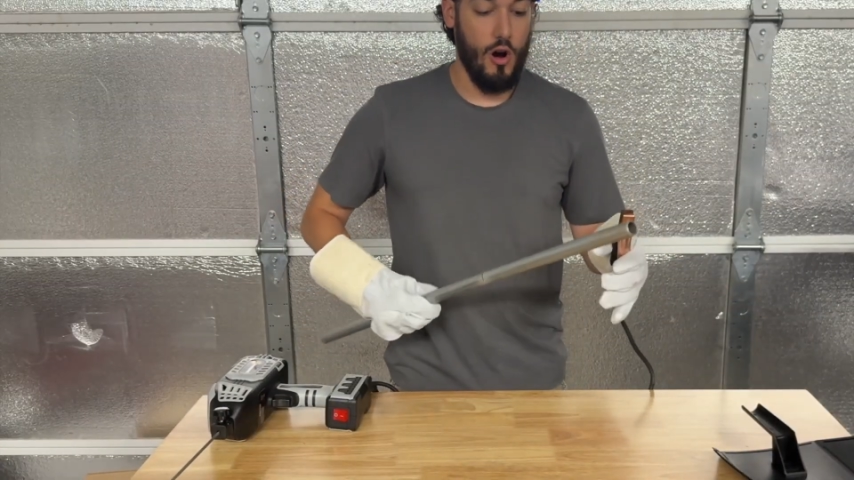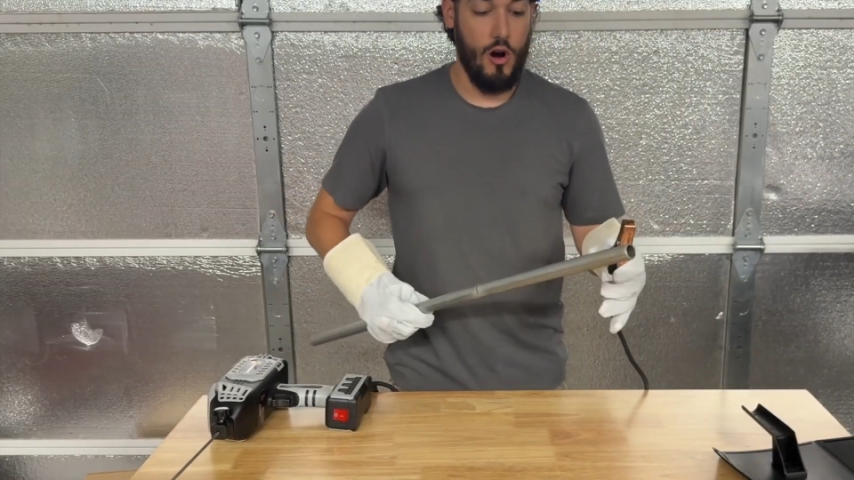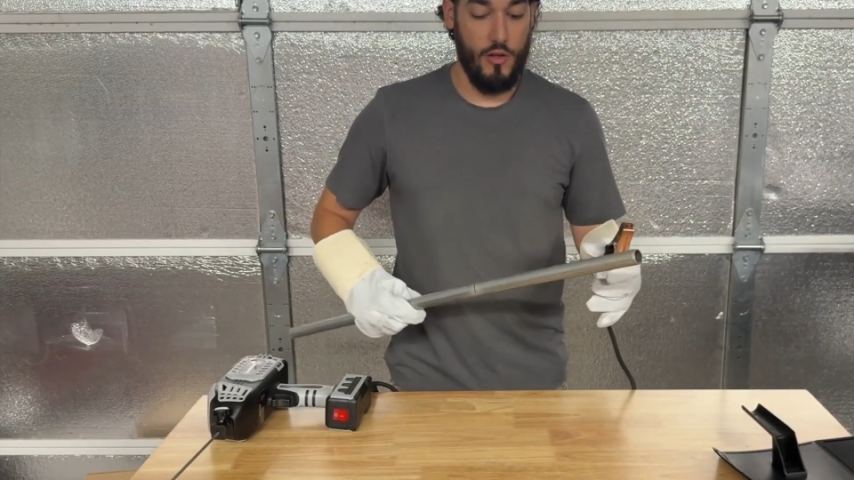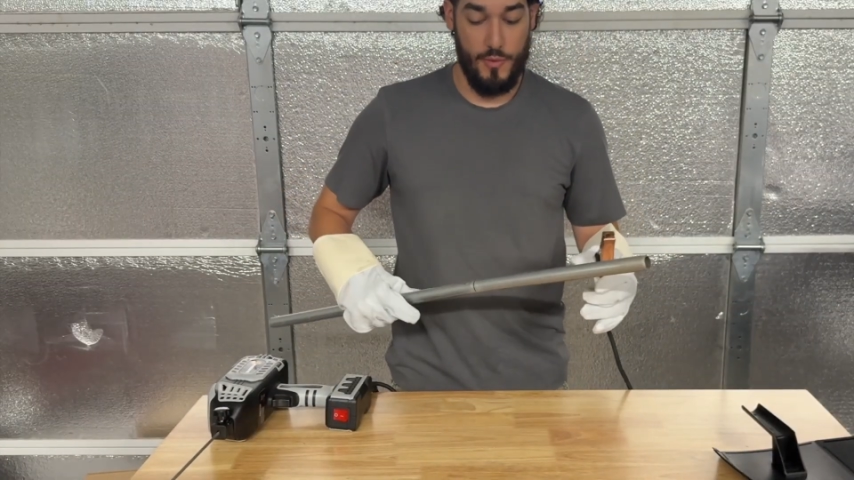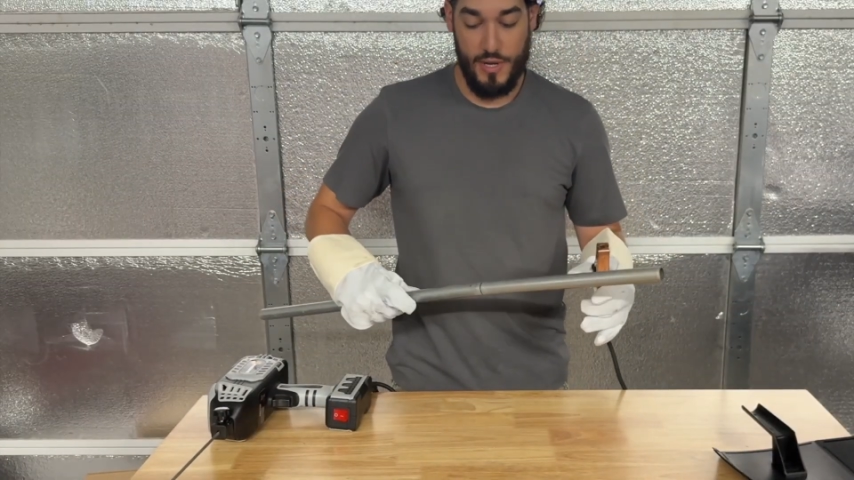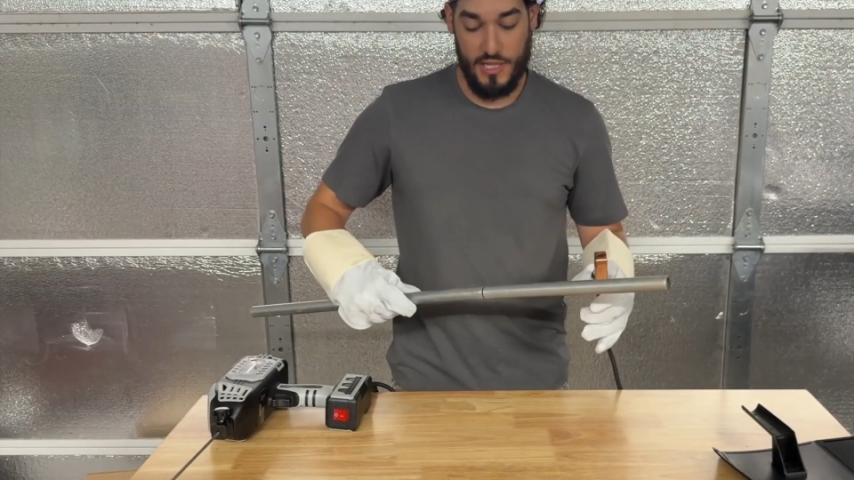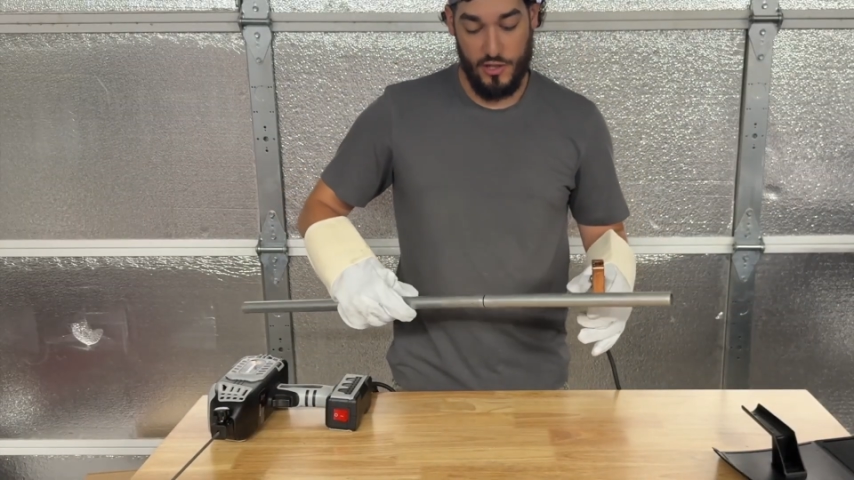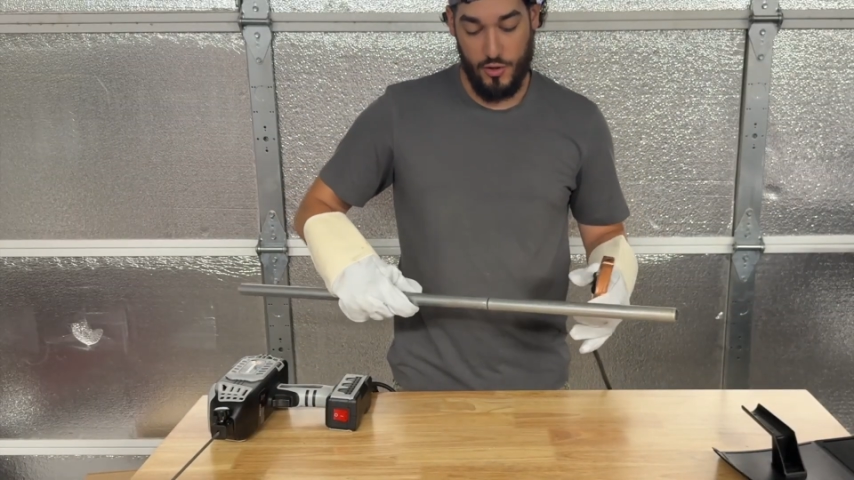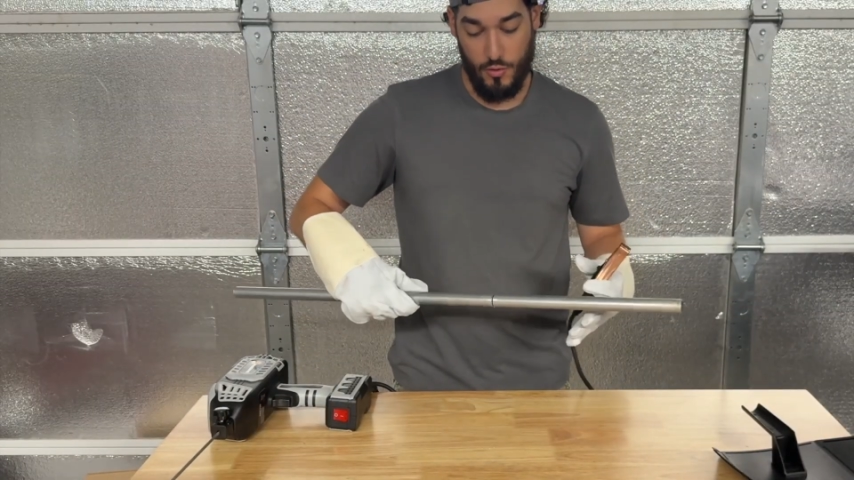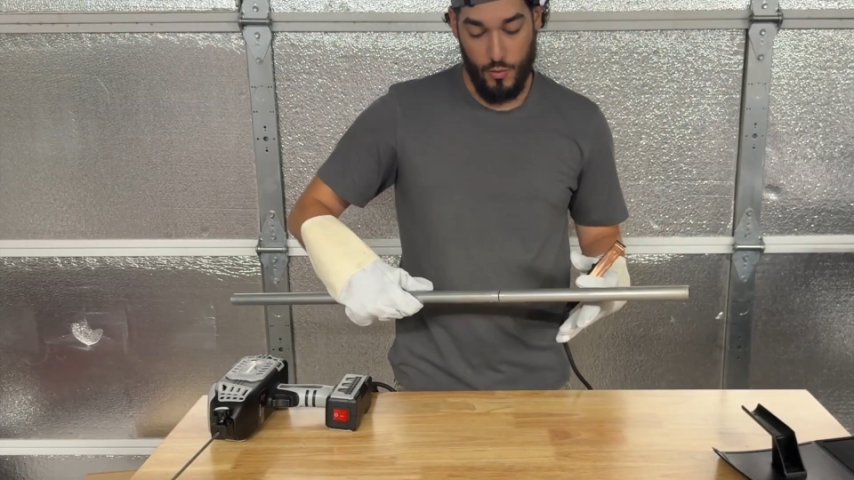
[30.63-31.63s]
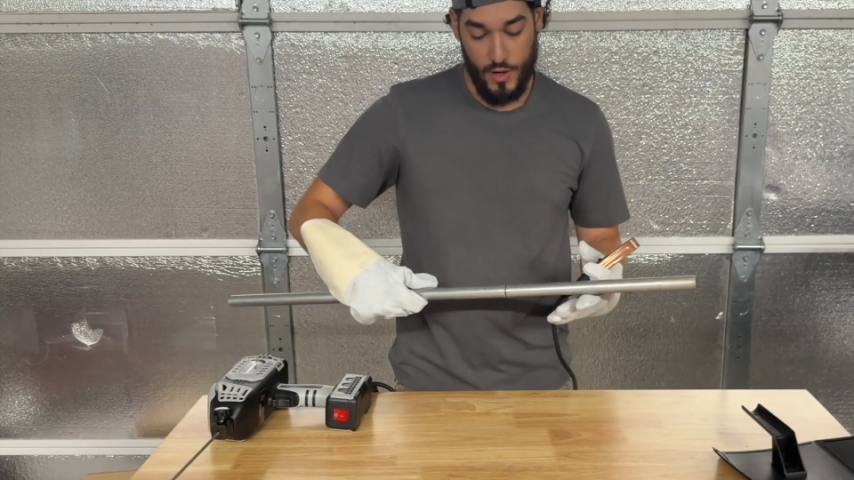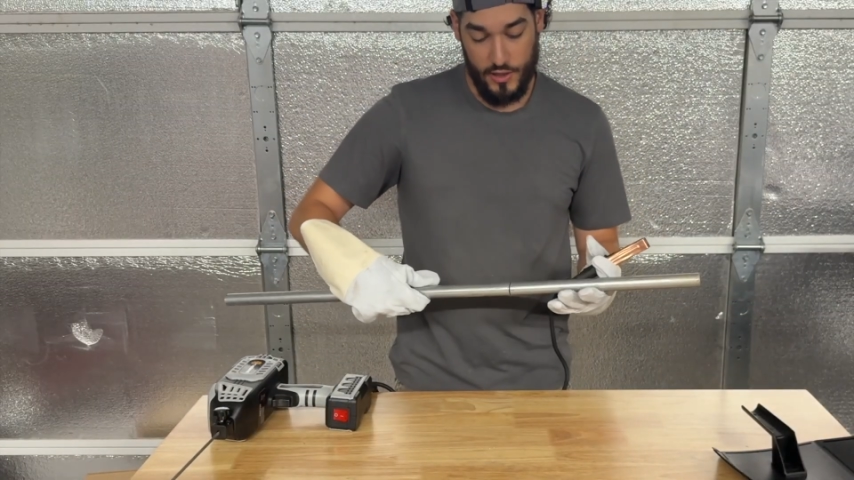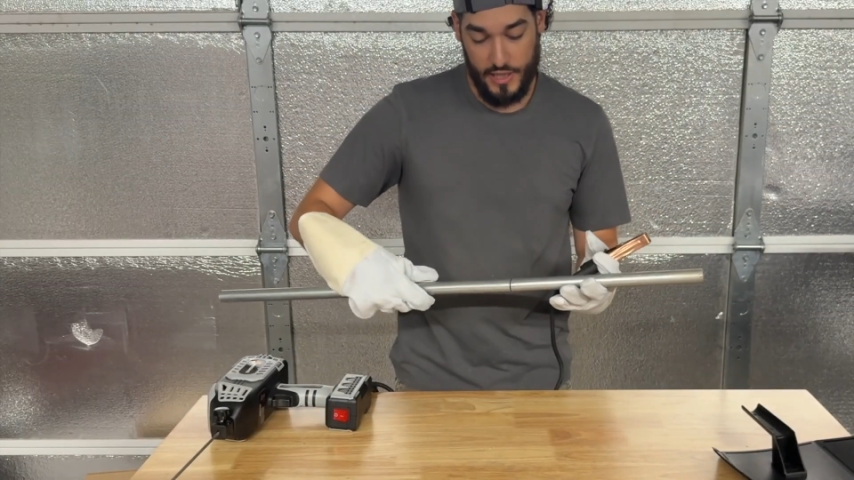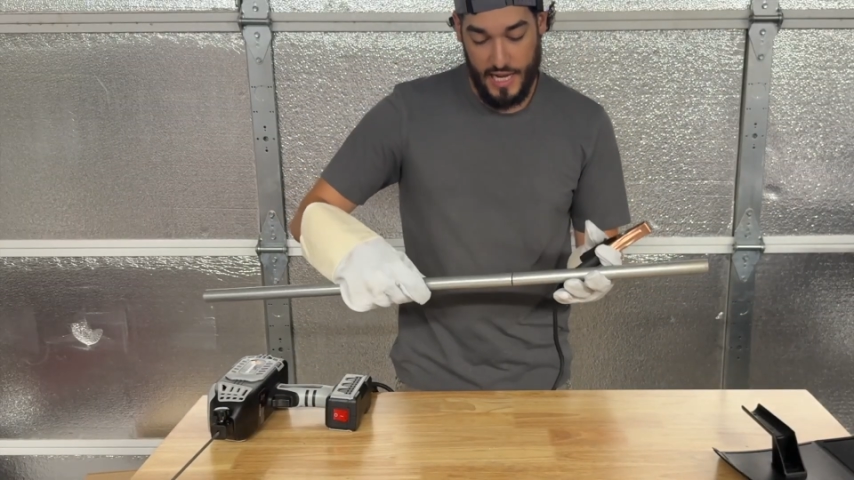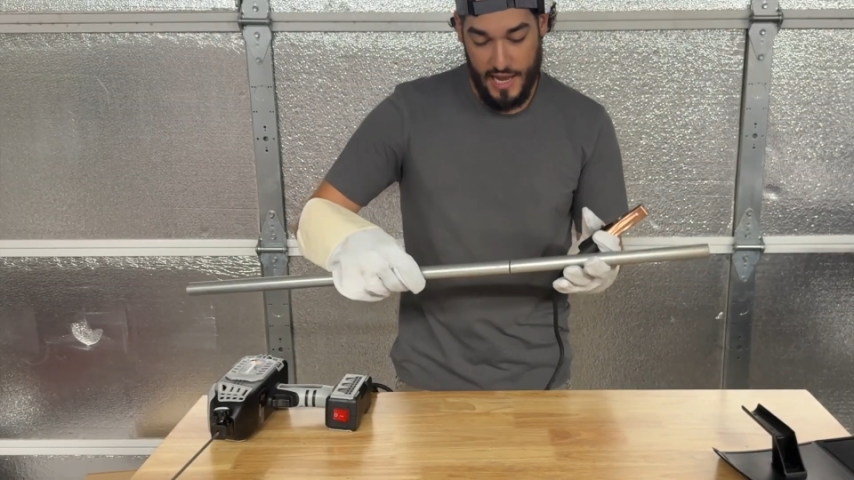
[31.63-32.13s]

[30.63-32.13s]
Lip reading: on the piece that you're welding,